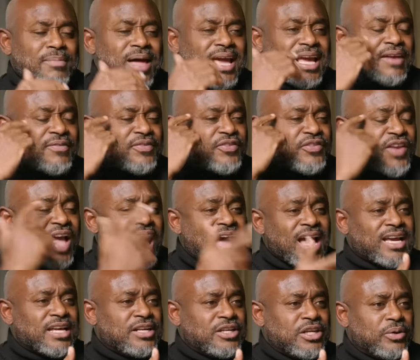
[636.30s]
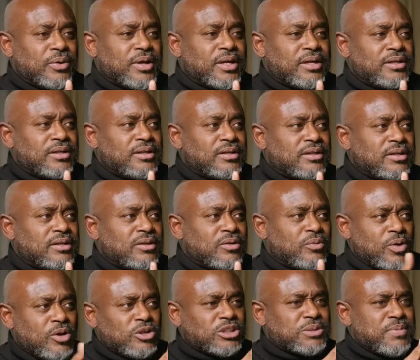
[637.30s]
I'm like, if Shaq can do it,
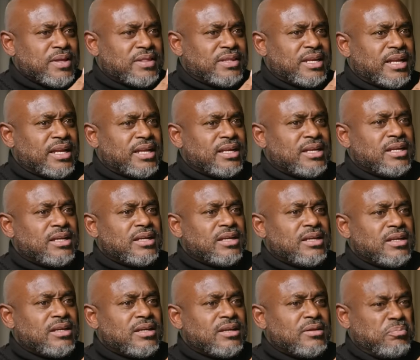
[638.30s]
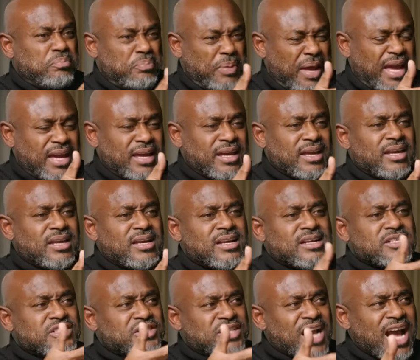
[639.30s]
Will Smith did it, big.
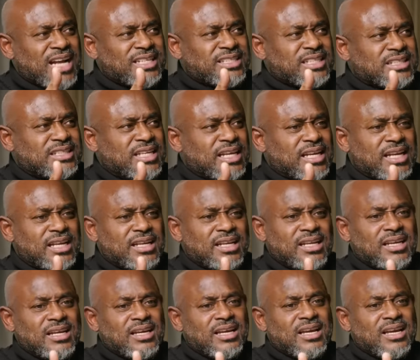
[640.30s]
Shaq just did it.